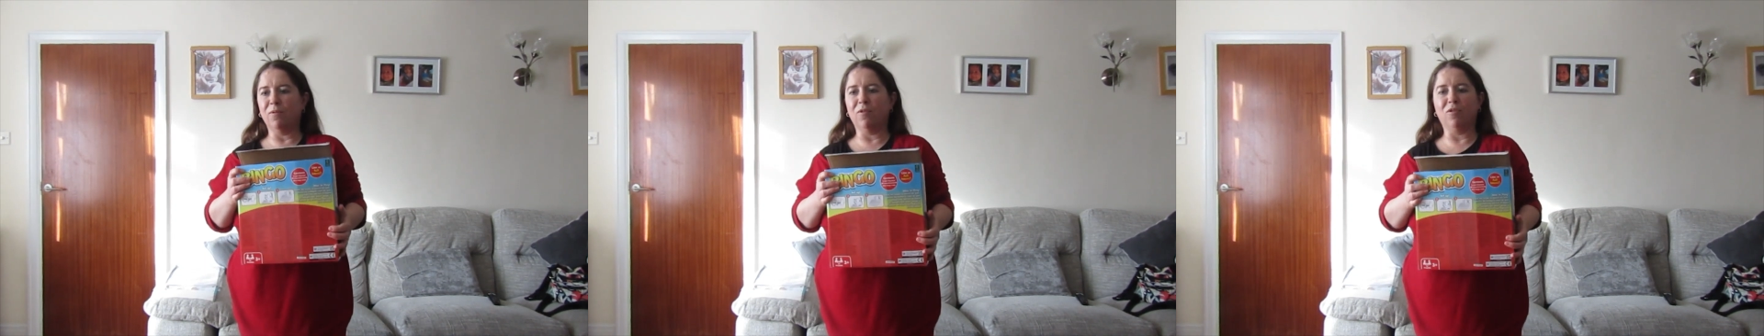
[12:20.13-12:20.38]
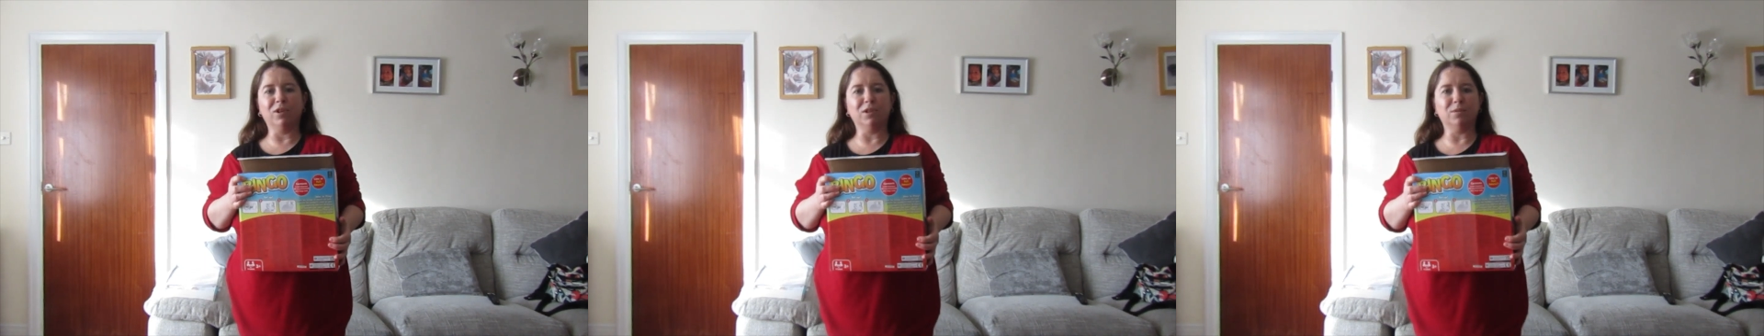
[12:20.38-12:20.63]

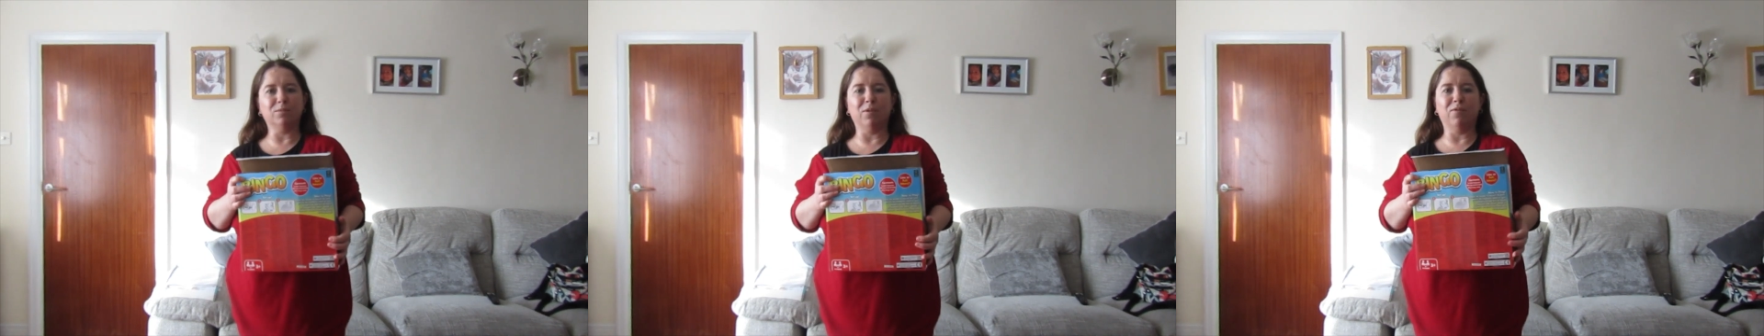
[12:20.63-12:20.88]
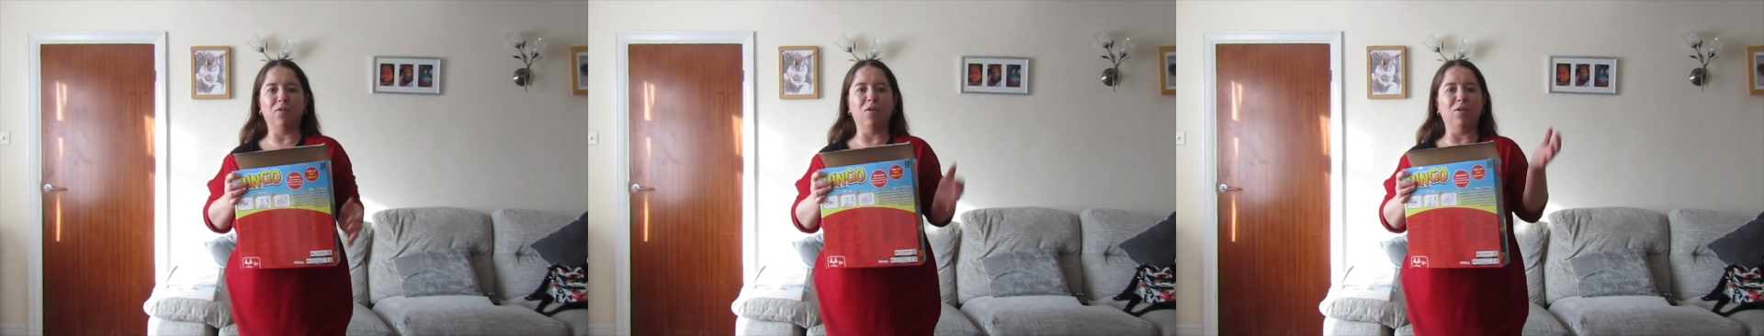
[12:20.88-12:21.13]

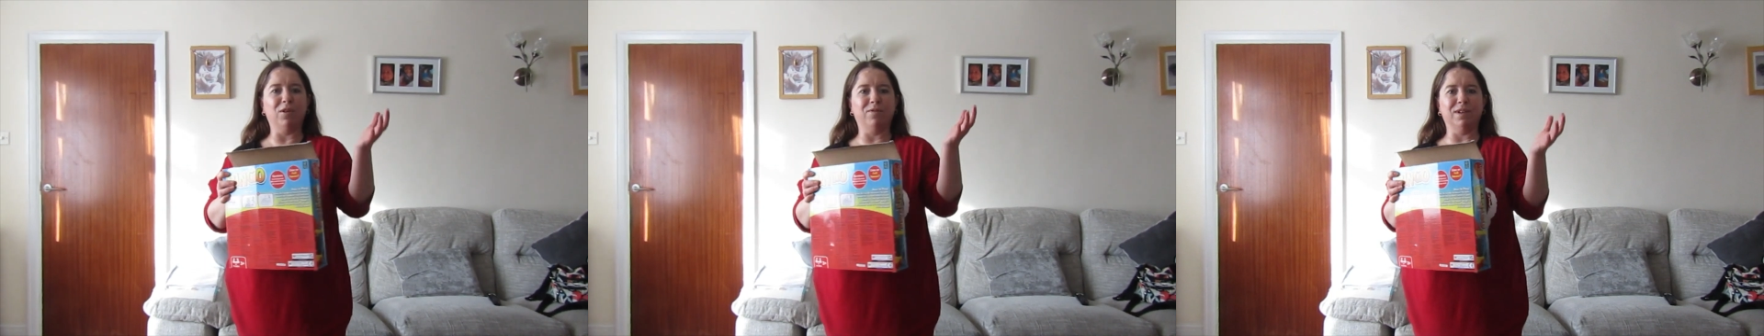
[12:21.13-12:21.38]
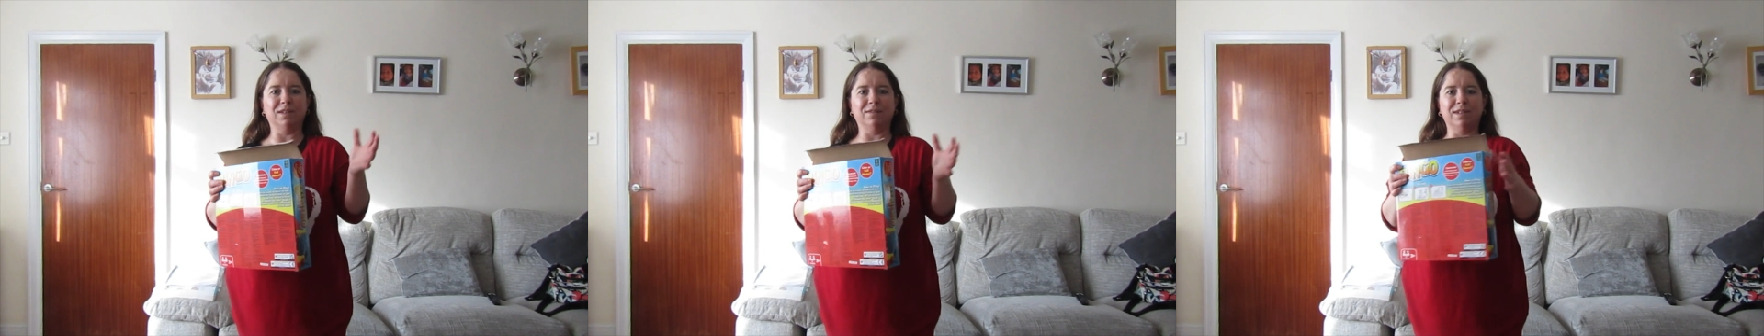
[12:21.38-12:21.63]
before the
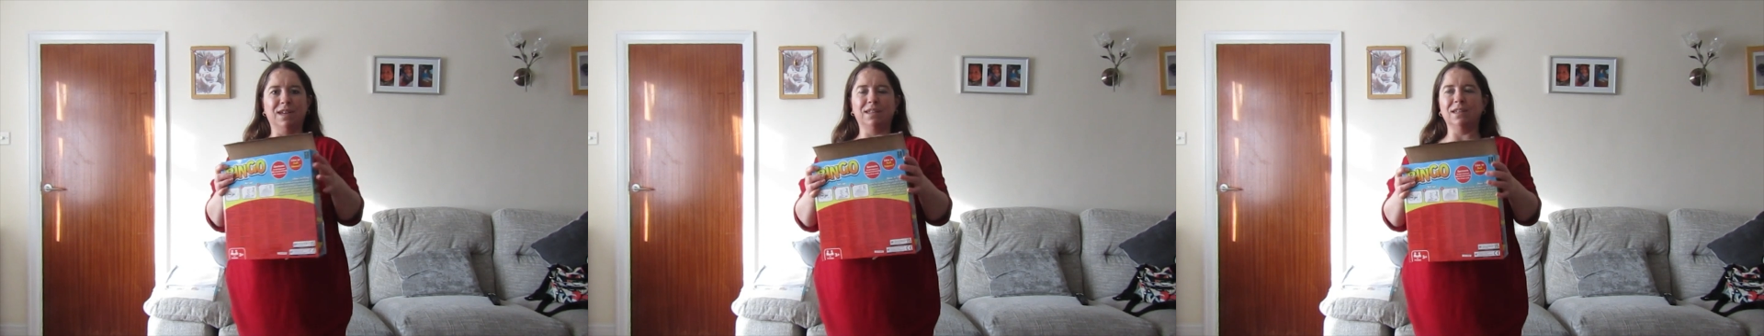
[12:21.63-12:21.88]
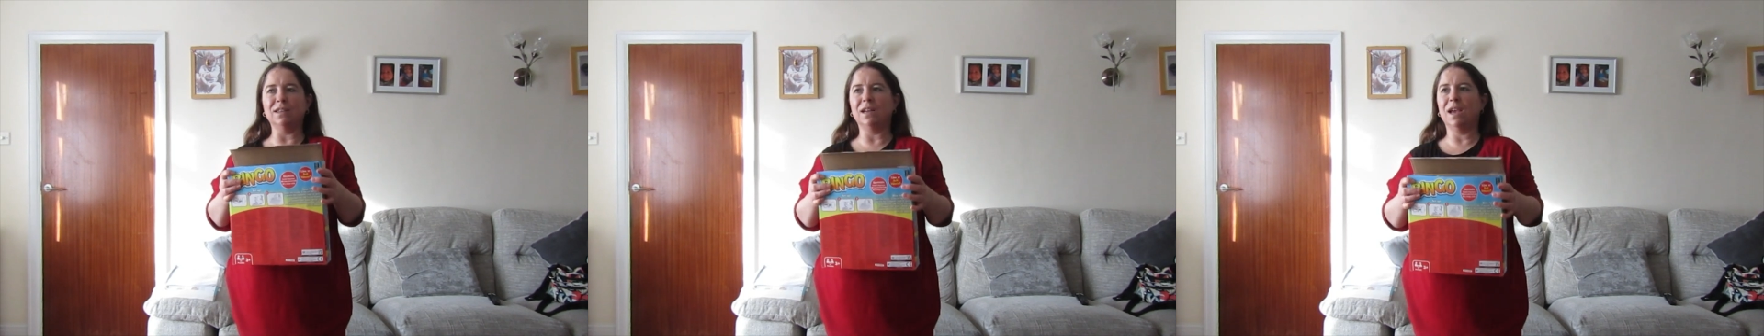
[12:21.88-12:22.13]
festive
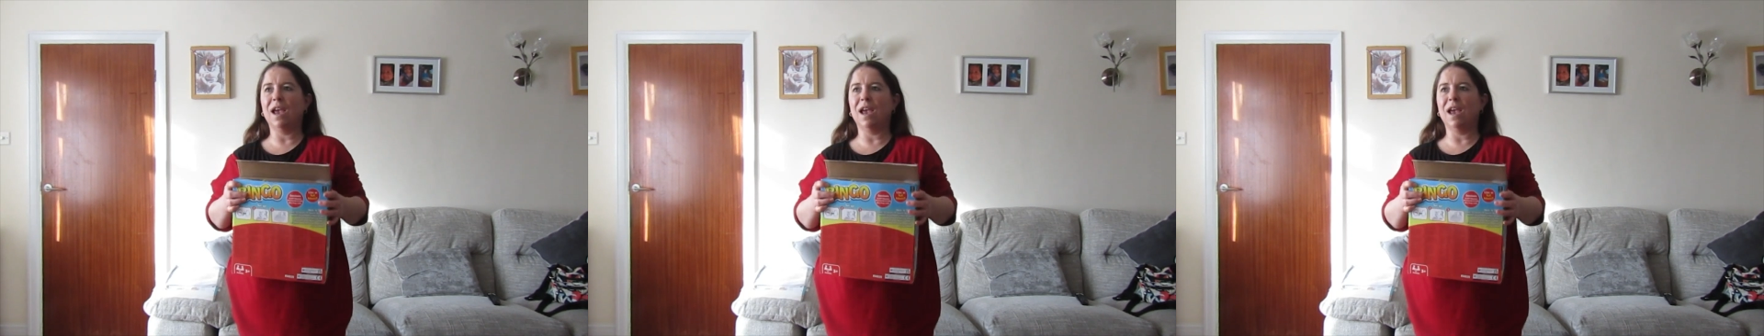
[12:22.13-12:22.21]
season,